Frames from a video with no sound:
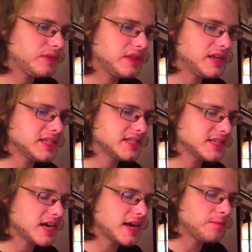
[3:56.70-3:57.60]

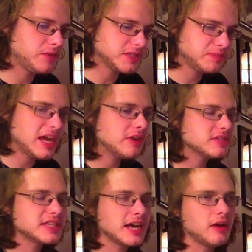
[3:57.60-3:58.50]
this piano
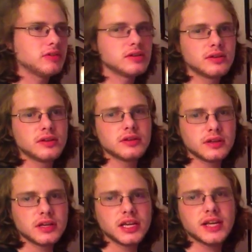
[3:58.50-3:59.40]

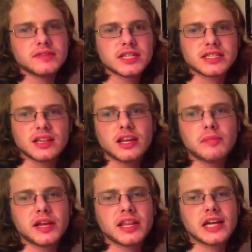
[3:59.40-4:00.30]
sound gives us a little
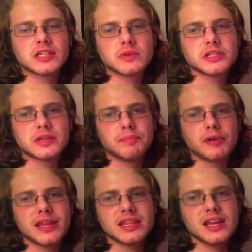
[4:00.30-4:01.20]
bit of as well as the
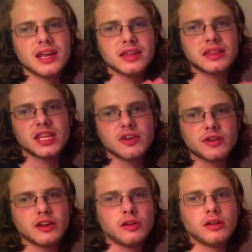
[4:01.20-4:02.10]
breathy,
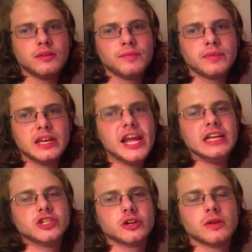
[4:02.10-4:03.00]
ethereal
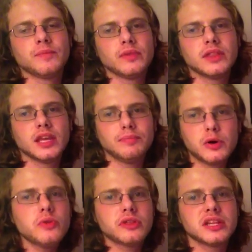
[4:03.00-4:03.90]
nature that
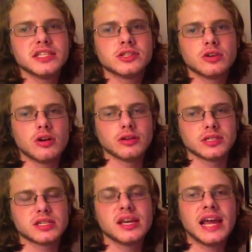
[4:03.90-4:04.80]
both of these
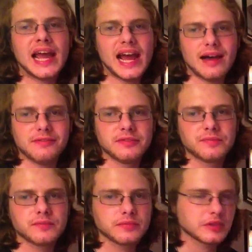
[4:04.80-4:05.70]
songs have.
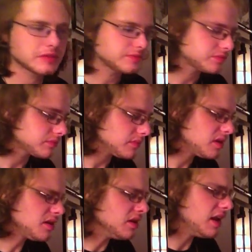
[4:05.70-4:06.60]

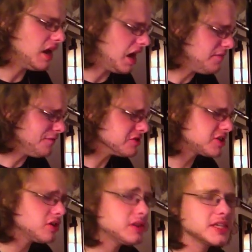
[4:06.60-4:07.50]
Now, I first
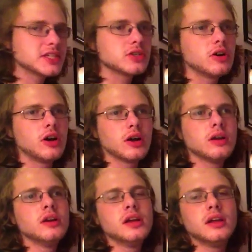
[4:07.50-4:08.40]
heard this
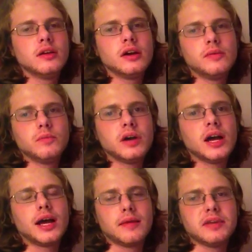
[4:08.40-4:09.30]
song
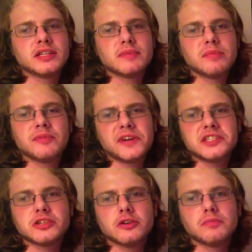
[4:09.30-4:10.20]
because my
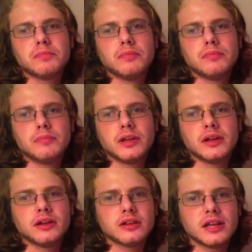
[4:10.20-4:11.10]
professor
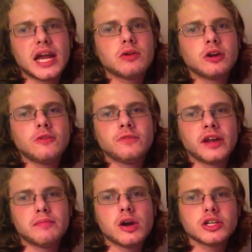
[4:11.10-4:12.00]
and now good
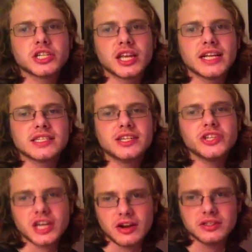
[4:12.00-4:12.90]
friend Mark Shalansky,
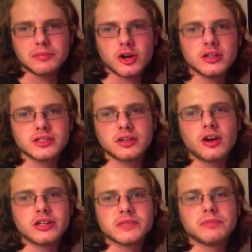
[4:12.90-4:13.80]
shout out to Mark, he's an
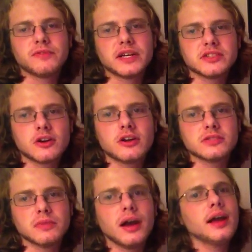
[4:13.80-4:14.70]
awesome professor,
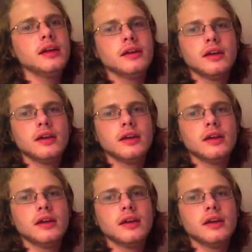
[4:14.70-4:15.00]
awesome guy,